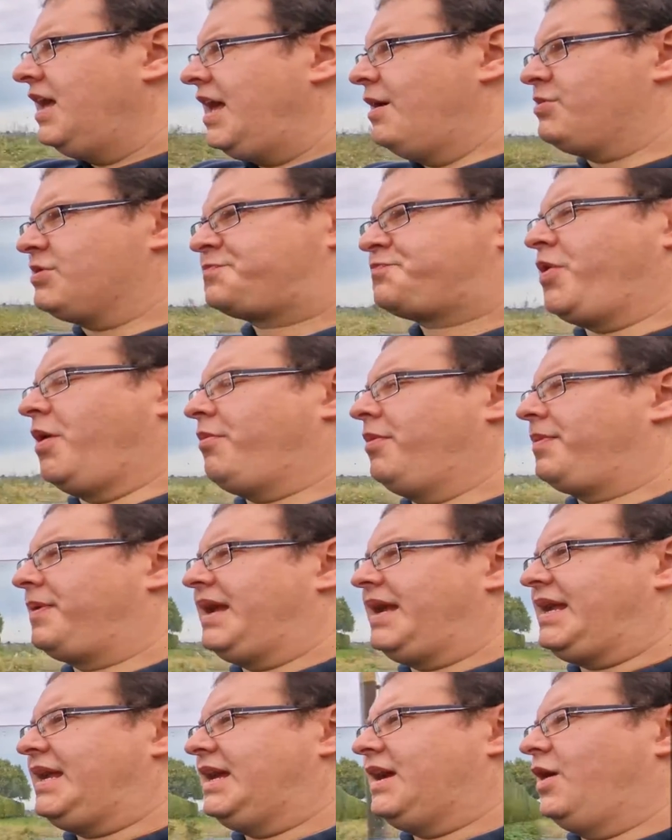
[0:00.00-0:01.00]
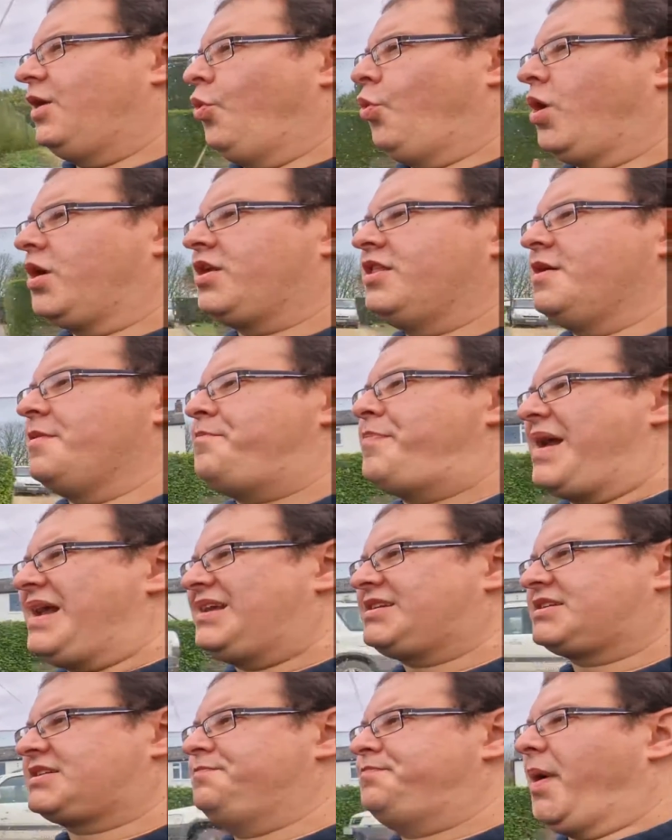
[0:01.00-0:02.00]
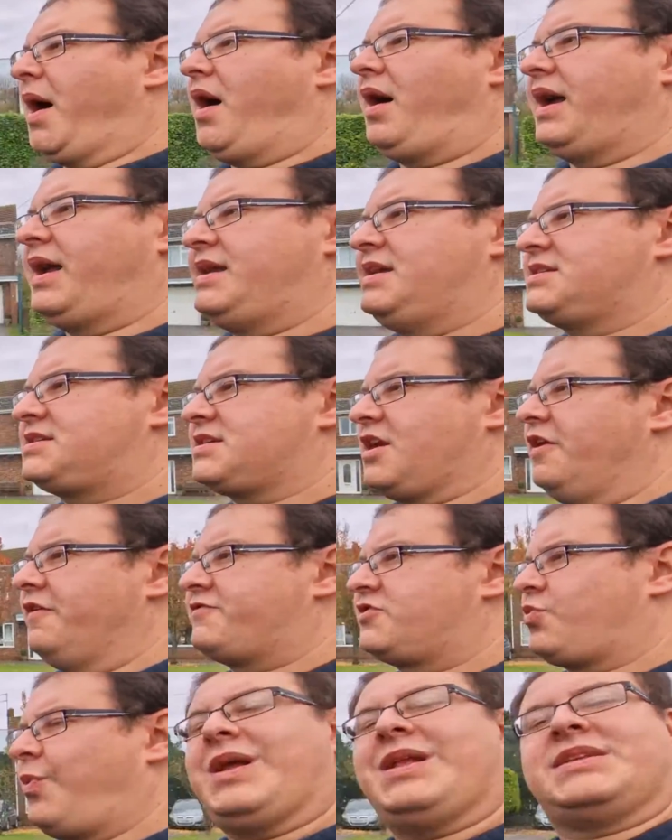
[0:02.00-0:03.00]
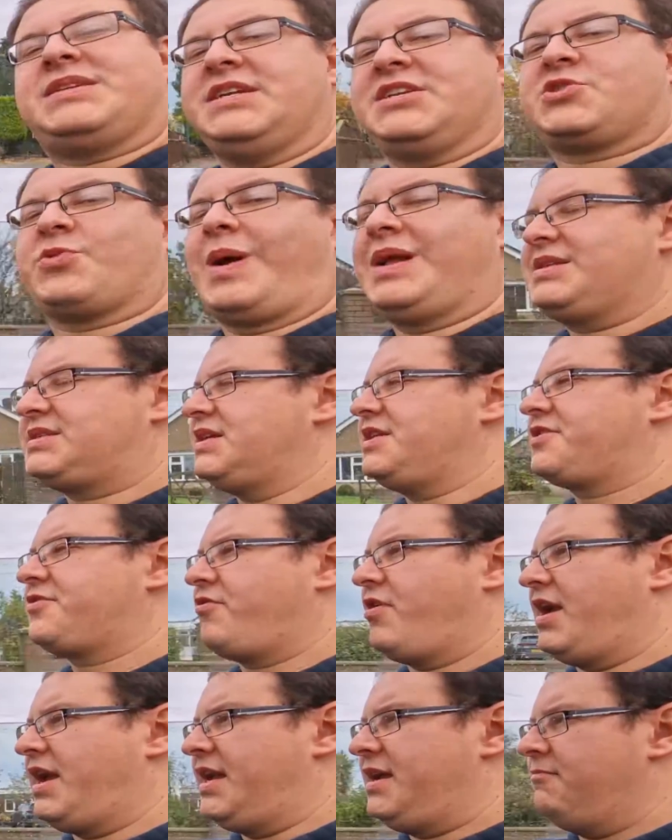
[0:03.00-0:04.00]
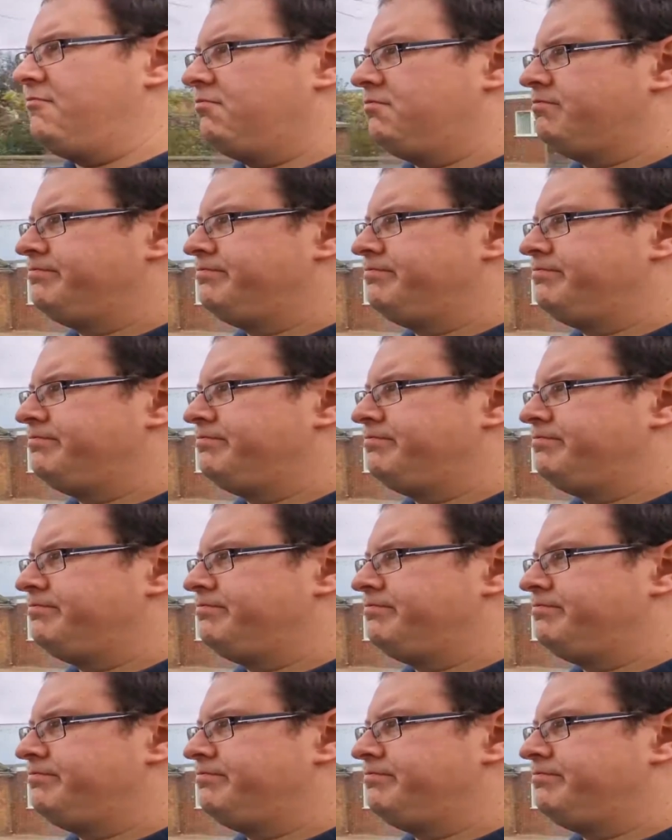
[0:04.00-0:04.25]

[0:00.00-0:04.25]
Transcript: It was probably one of the best buys of 2023.